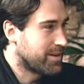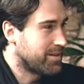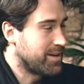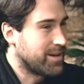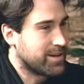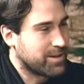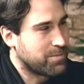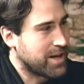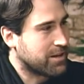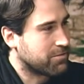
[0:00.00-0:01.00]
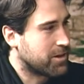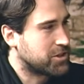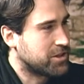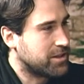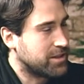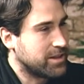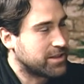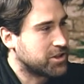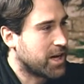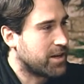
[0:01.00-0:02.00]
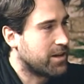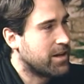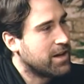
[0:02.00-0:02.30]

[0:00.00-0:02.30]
the Bank of Russia, India, China,